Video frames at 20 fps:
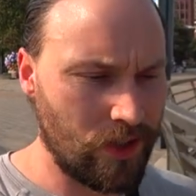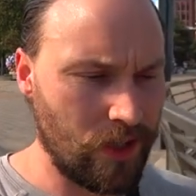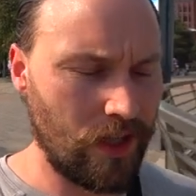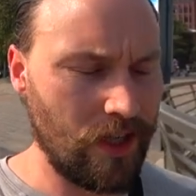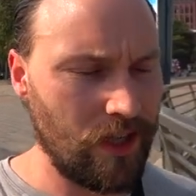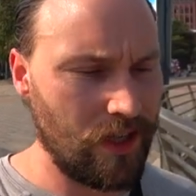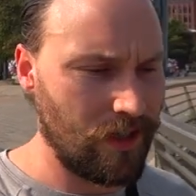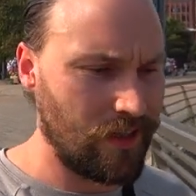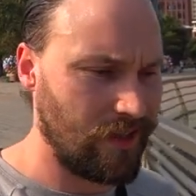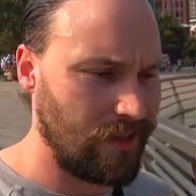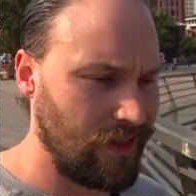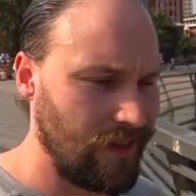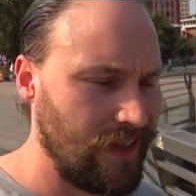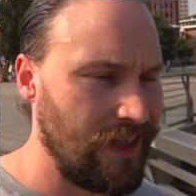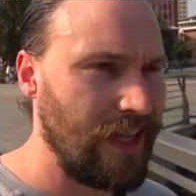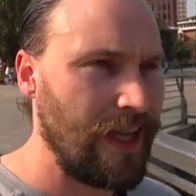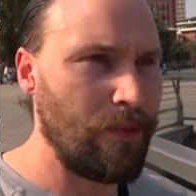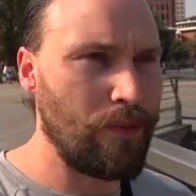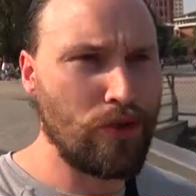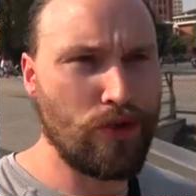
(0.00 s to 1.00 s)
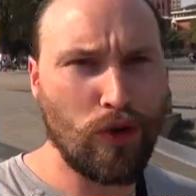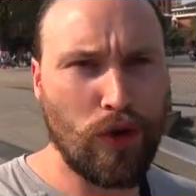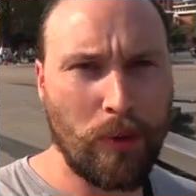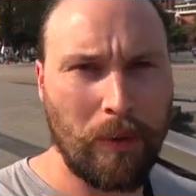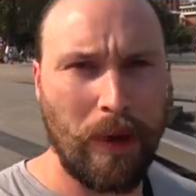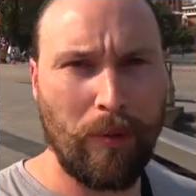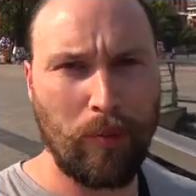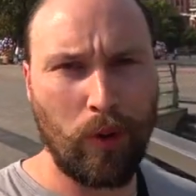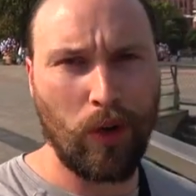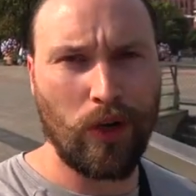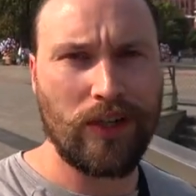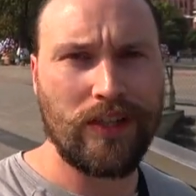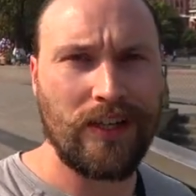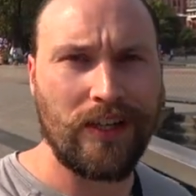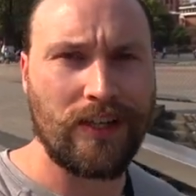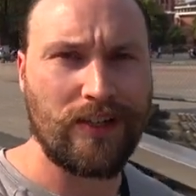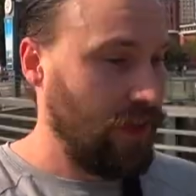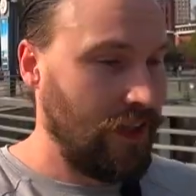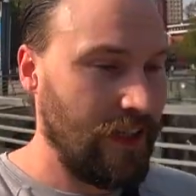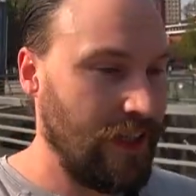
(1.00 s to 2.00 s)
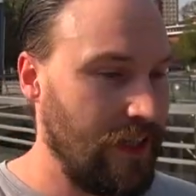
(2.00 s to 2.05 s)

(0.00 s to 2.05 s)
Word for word: uh, he was talking about politics.